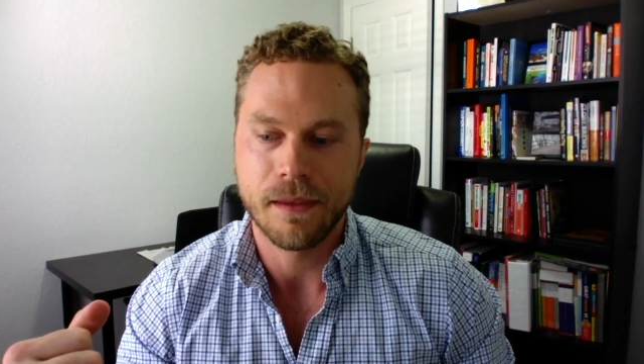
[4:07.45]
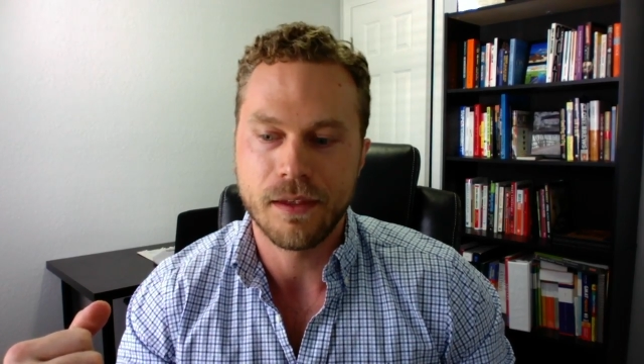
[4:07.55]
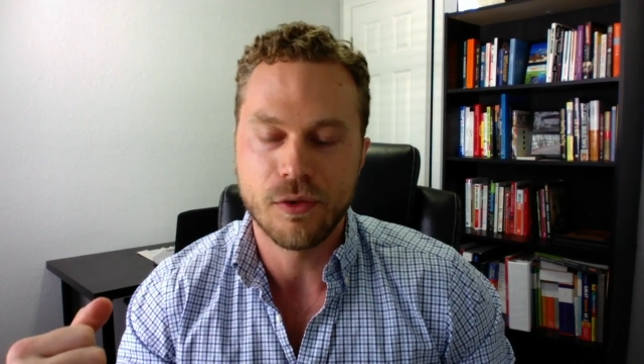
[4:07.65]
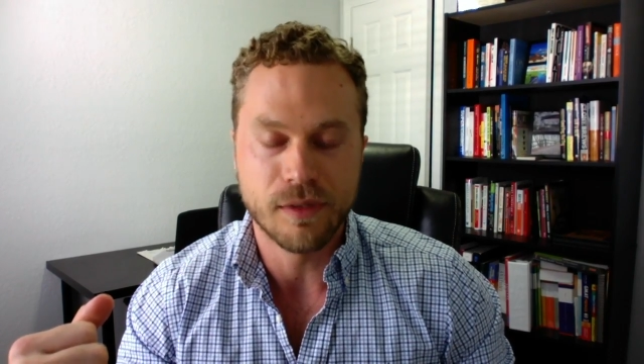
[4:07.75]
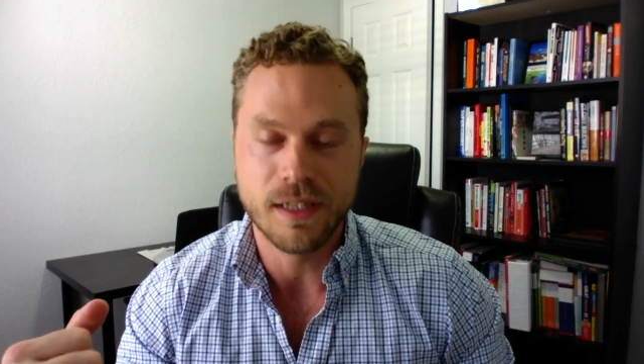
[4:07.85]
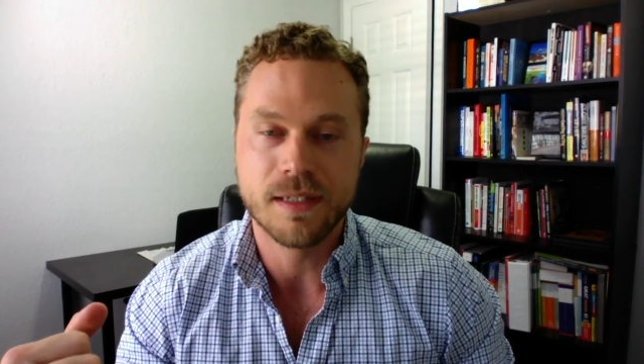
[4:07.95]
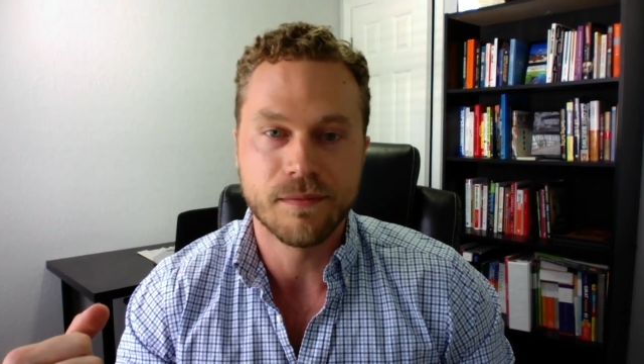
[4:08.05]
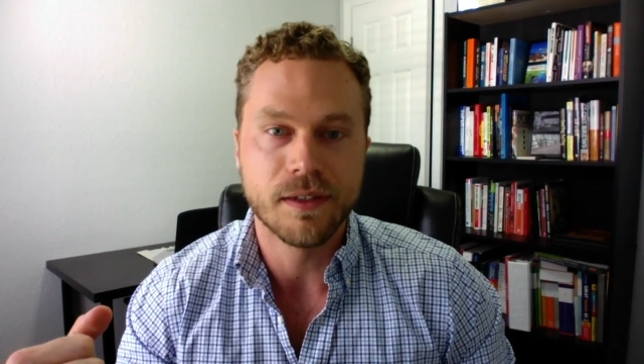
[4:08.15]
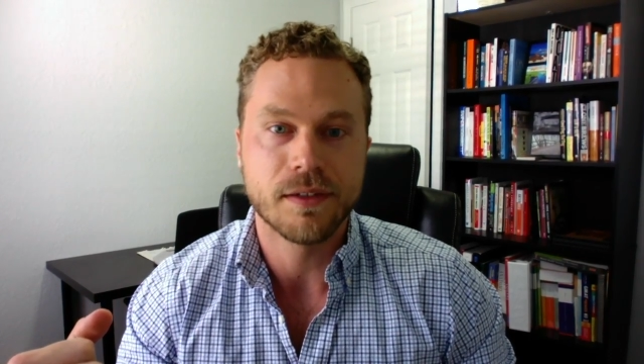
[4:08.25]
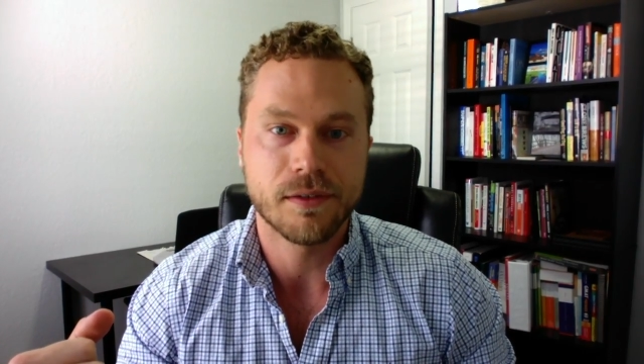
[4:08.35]
you need some
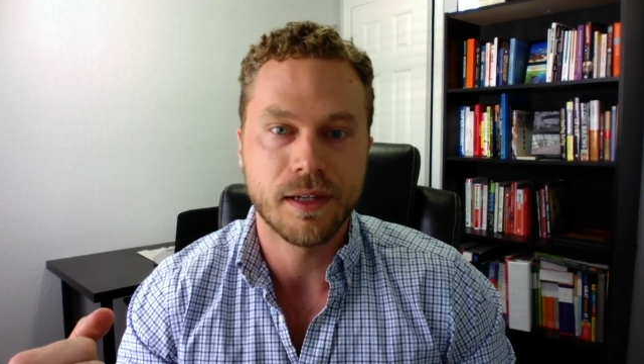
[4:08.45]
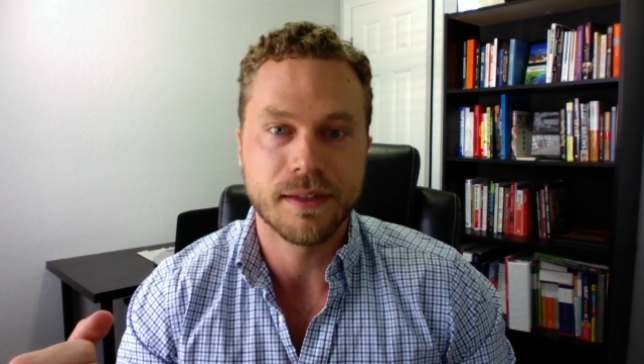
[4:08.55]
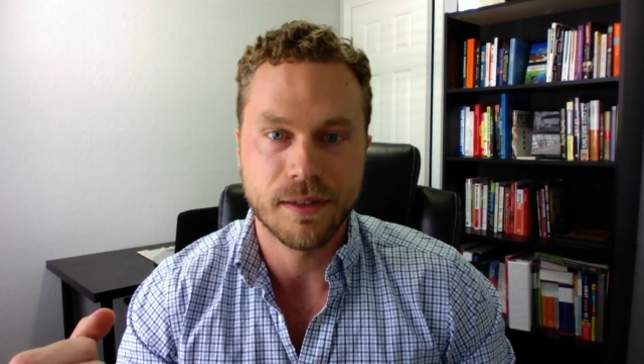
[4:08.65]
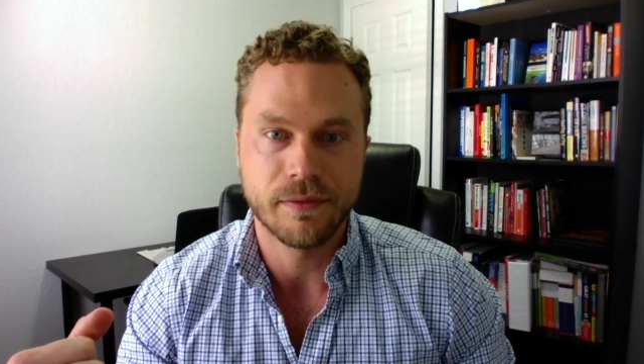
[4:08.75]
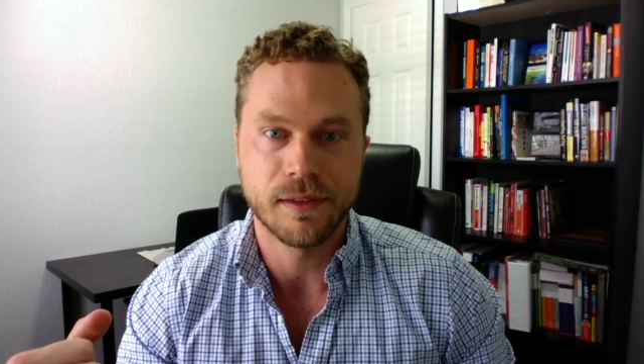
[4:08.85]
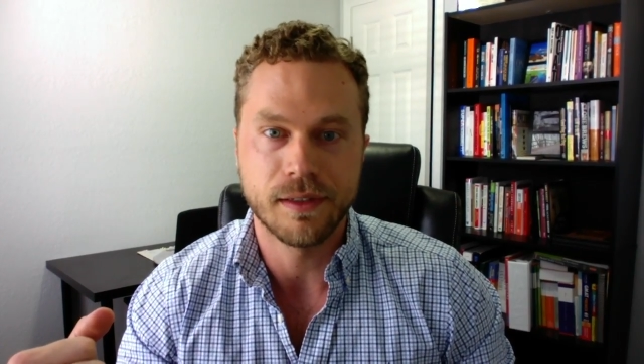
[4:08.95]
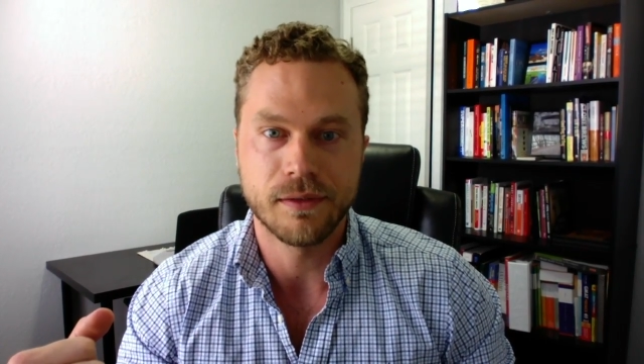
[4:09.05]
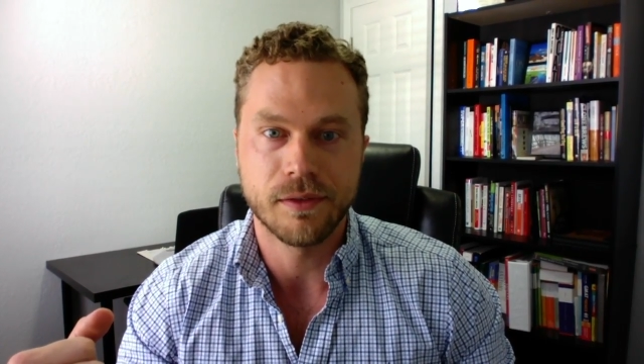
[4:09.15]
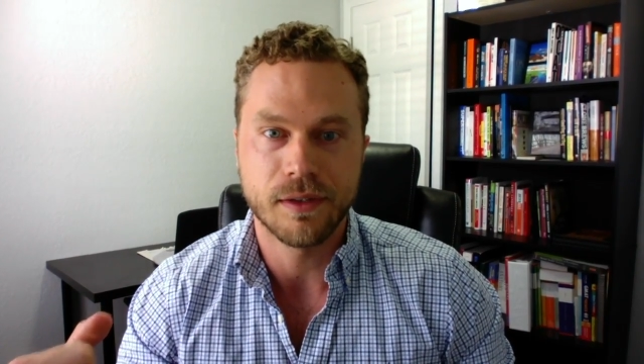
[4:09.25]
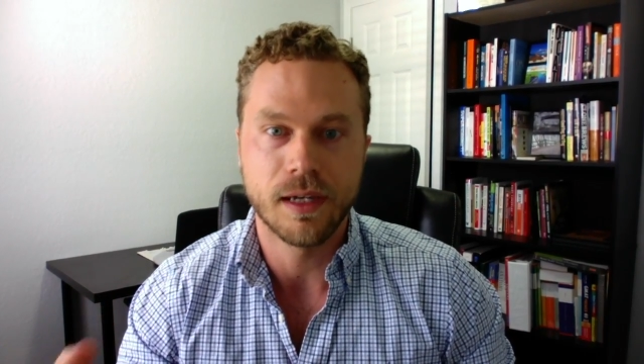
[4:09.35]
physical activity,
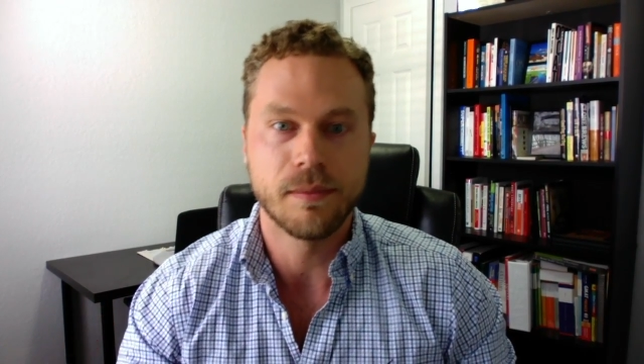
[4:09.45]
okay?